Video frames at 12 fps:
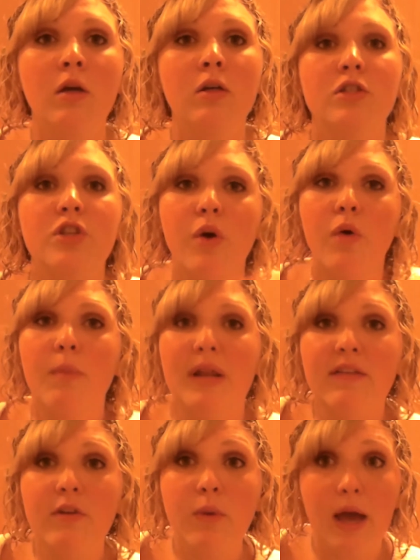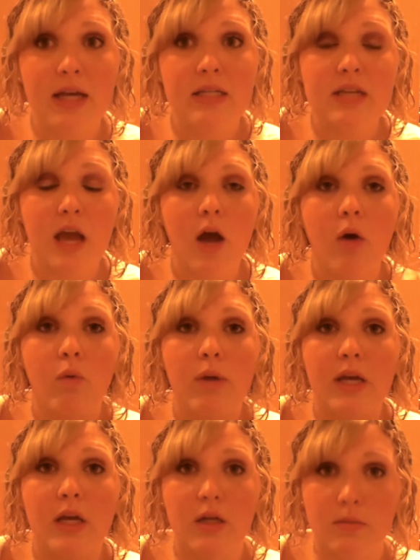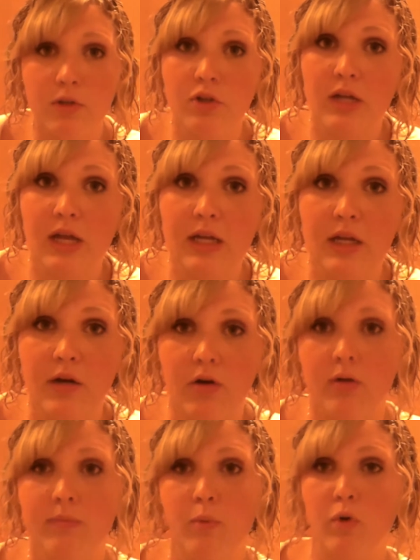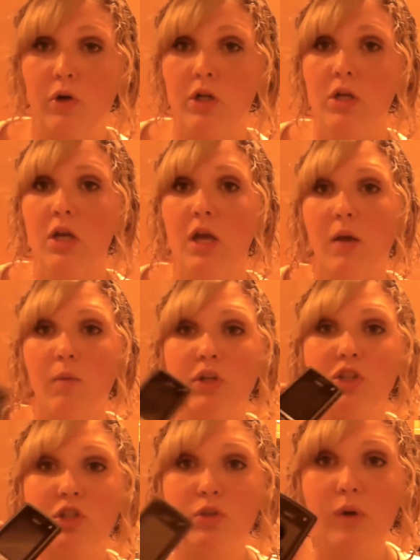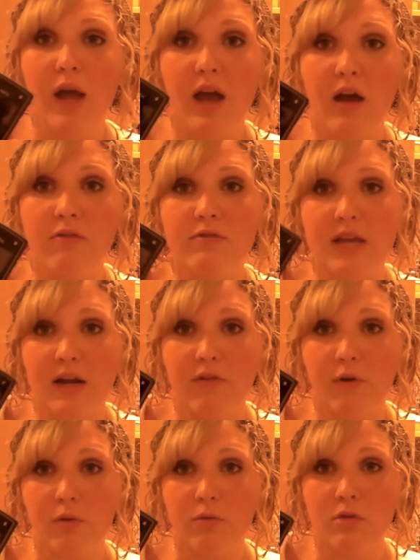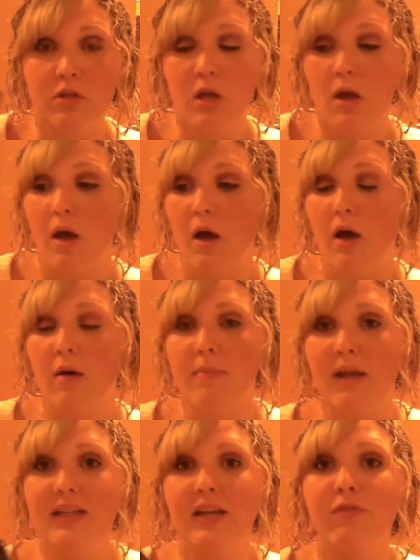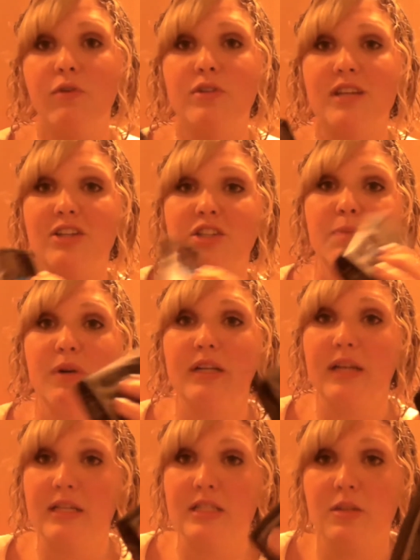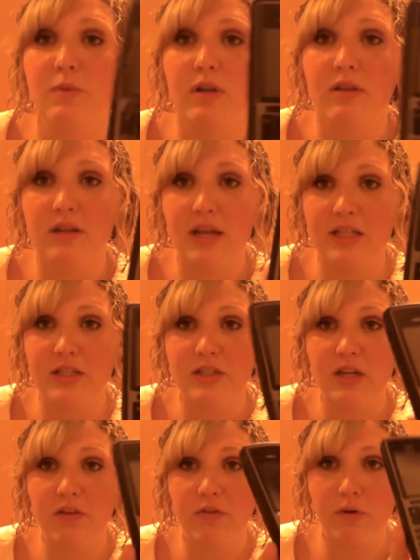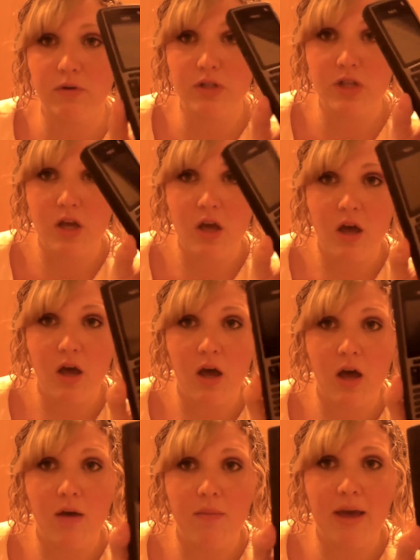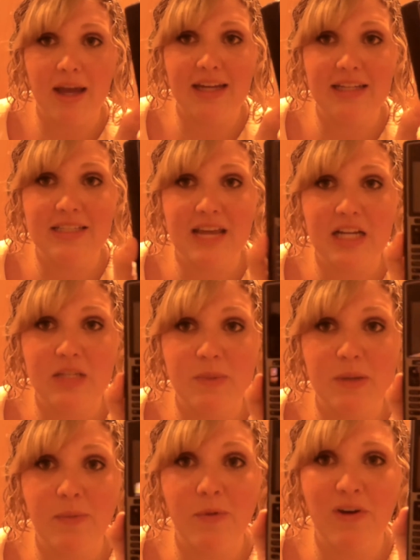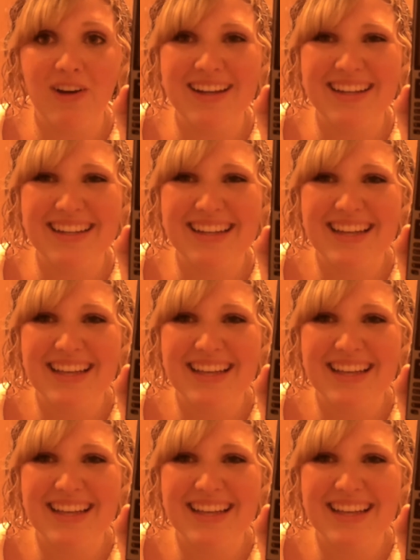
So many of you ask how we communicate here on board. We do have deck phones. Um, my deck phone is actually pretty nice. It's one of the nicer deck phones. Um, I can text people on it.